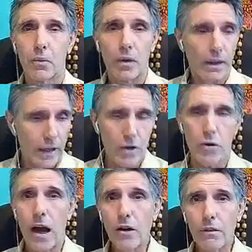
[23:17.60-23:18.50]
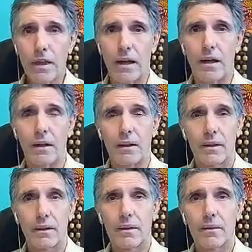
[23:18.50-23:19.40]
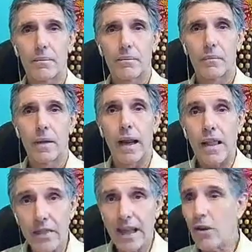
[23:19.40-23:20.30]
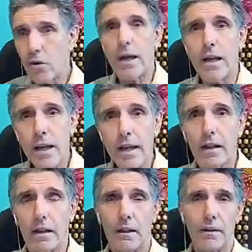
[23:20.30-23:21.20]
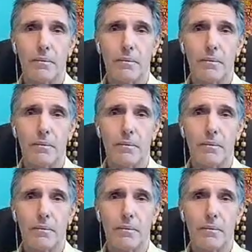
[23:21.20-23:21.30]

We'll get you out of there. And then you can heal.